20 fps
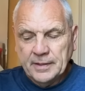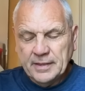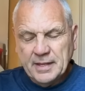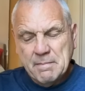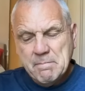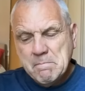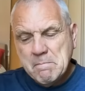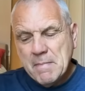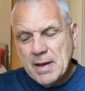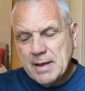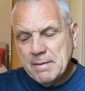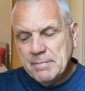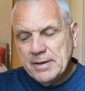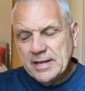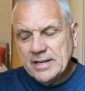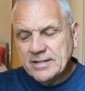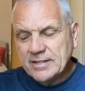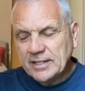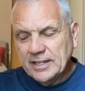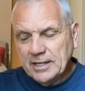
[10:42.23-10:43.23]
There maybe
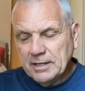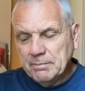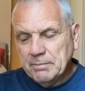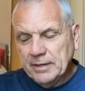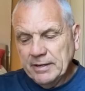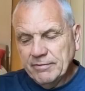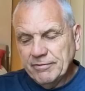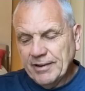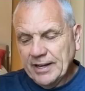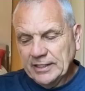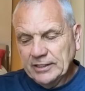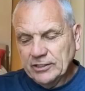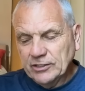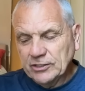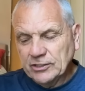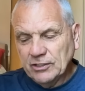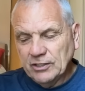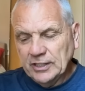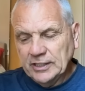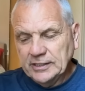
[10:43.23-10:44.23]
is a little bit of
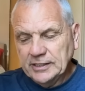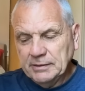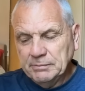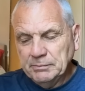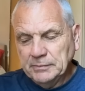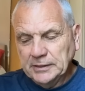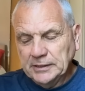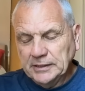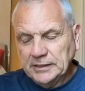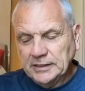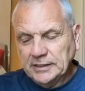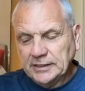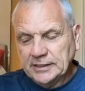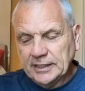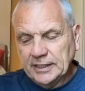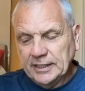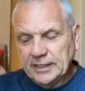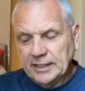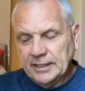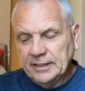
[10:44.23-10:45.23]
fantasizing,
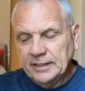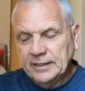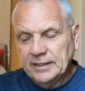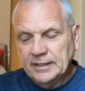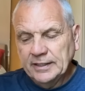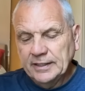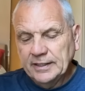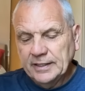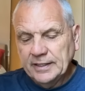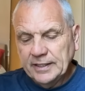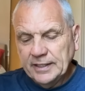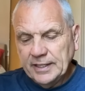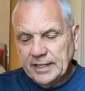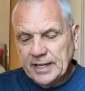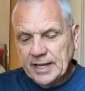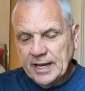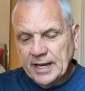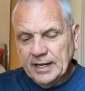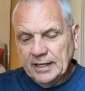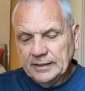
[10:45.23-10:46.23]
but
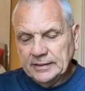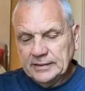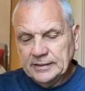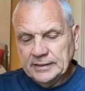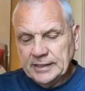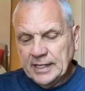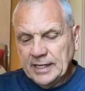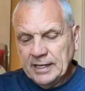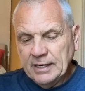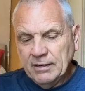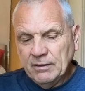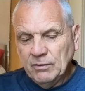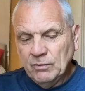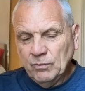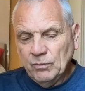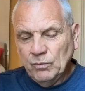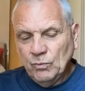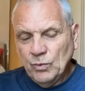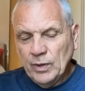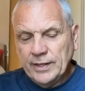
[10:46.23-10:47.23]
yeah. Now,
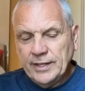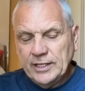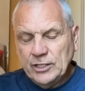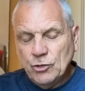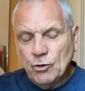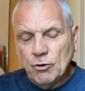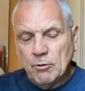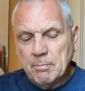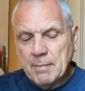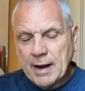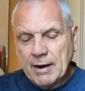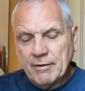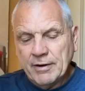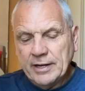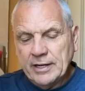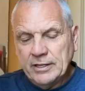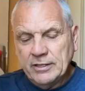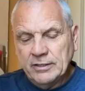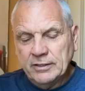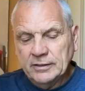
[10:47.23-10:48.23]
whether you're
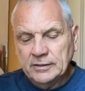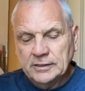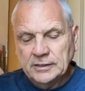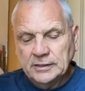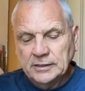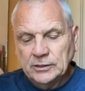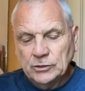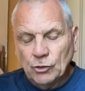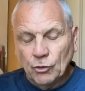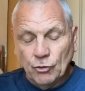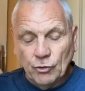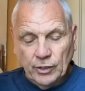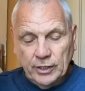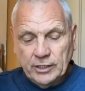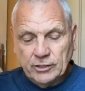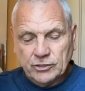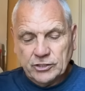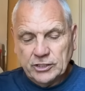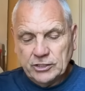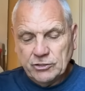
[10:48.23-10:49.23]
married or in
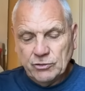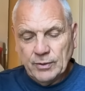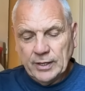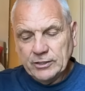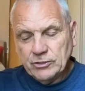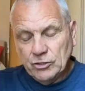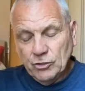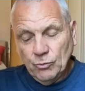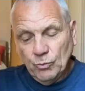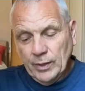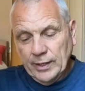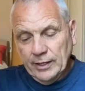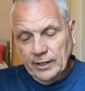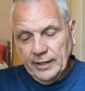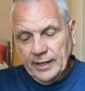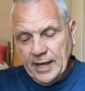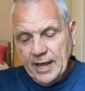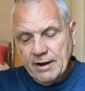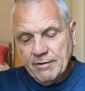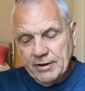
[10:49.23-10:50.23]
a situation or whether
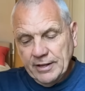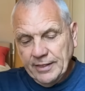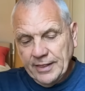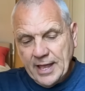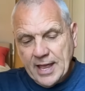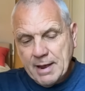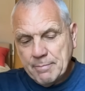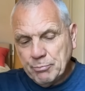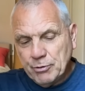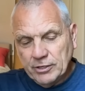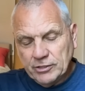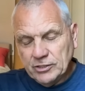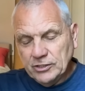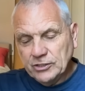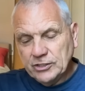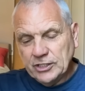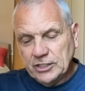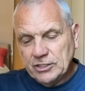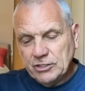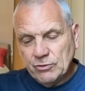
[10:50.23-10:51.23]
they're in their
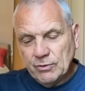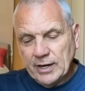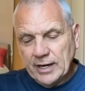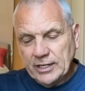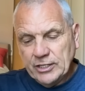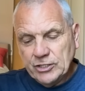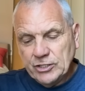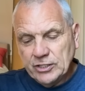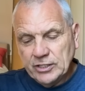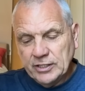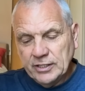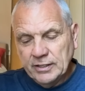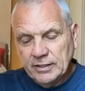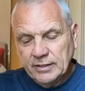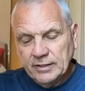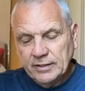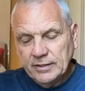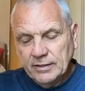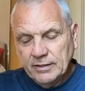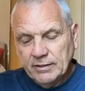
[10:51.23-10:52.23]
present situation,
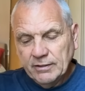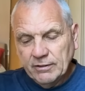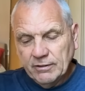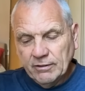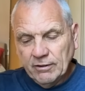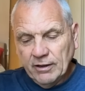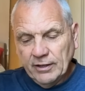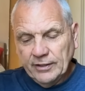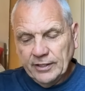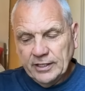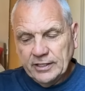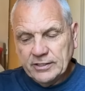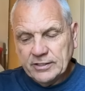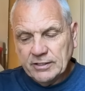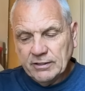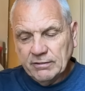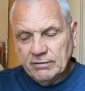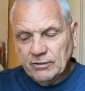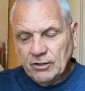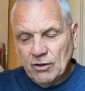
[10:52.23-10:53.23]
all right, there's,
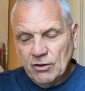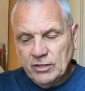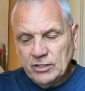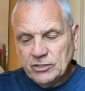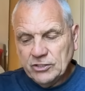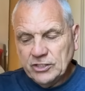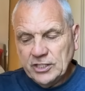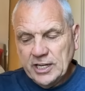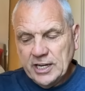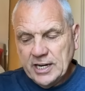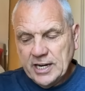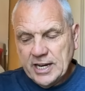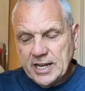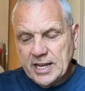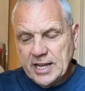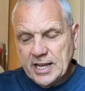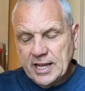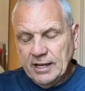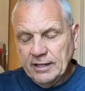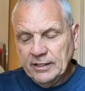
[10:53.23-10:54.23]
I'm kind of seeing
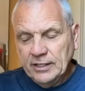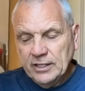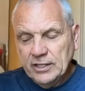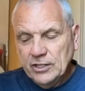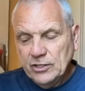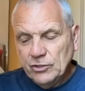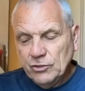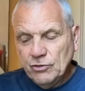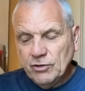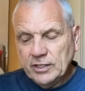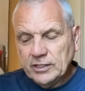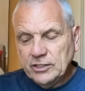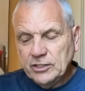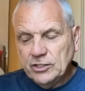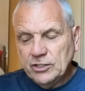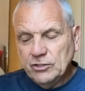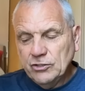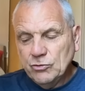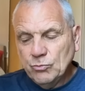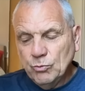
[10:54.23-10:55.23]
here, your
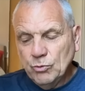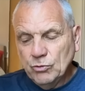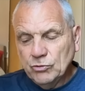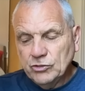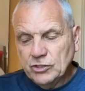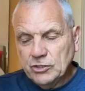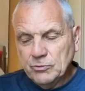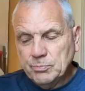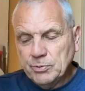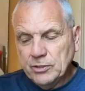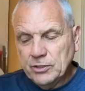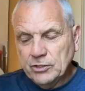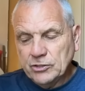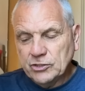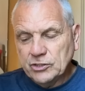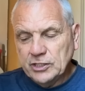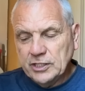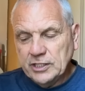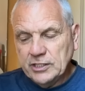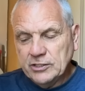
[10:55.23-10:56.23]
attitude towards this
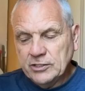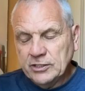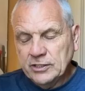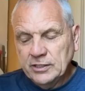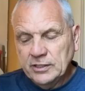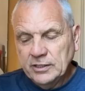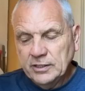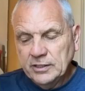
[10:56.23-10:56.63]
person is